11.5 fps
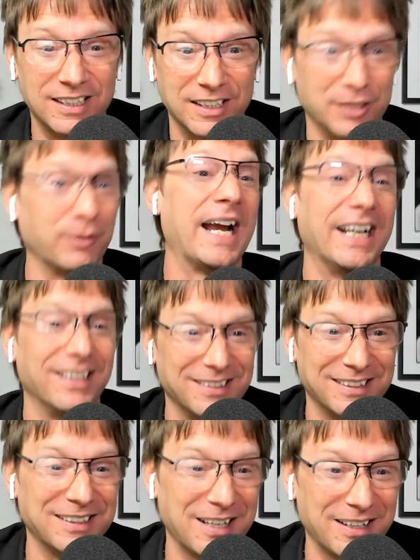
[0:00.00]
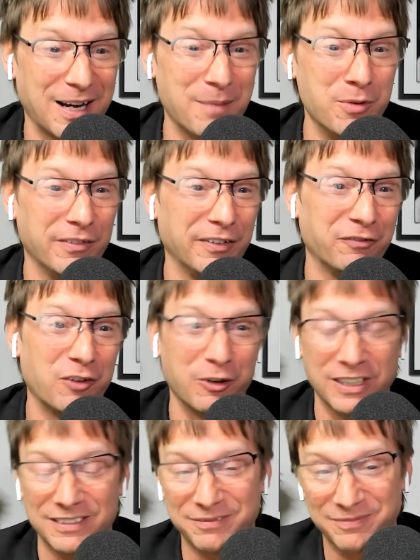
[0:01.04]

Great, I'm moving forward.